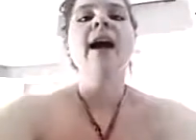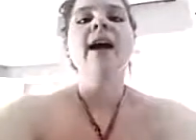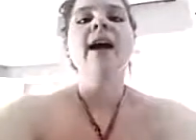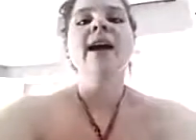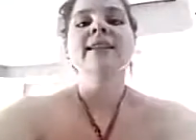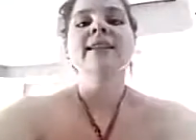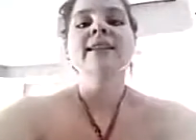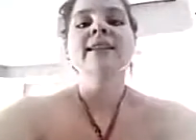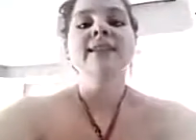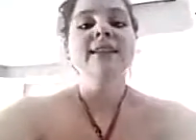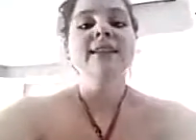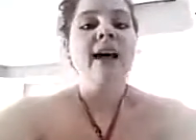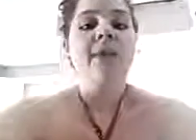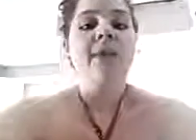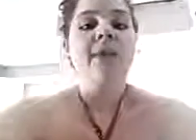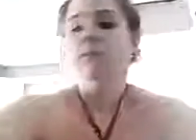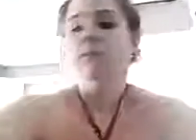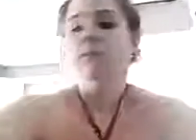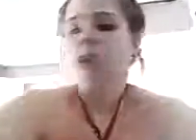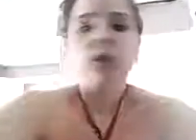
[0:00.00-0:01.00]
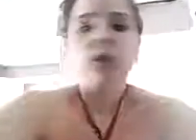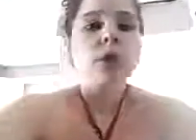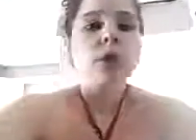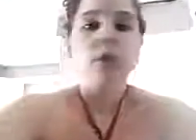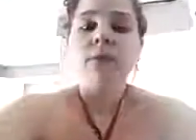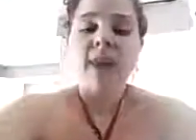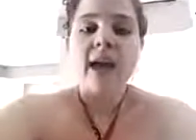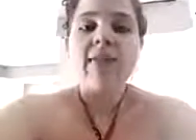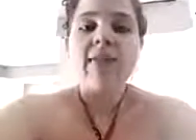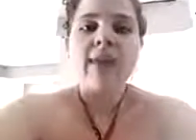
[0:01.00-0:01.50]
And,
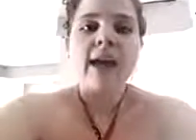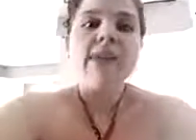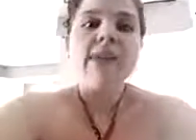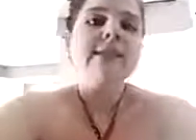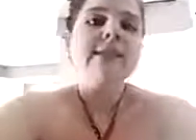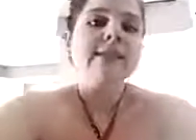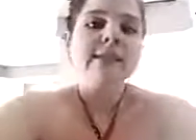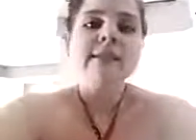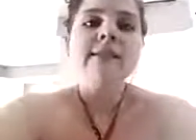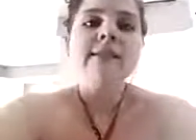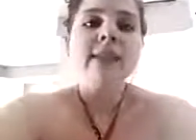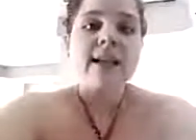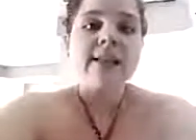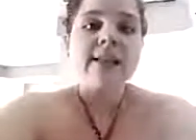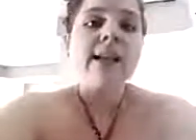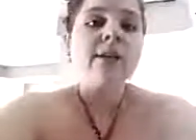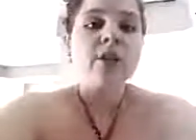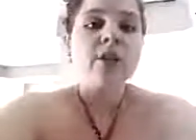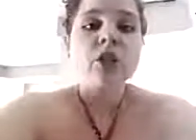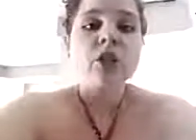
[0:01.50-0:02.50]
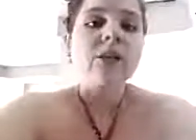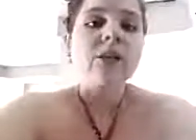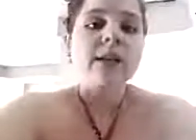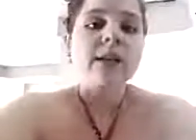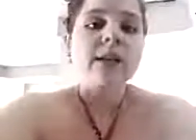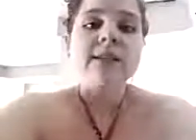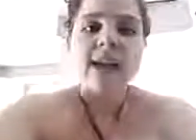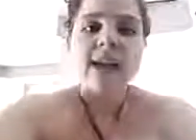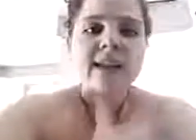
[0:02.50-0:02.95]
that's how you do this.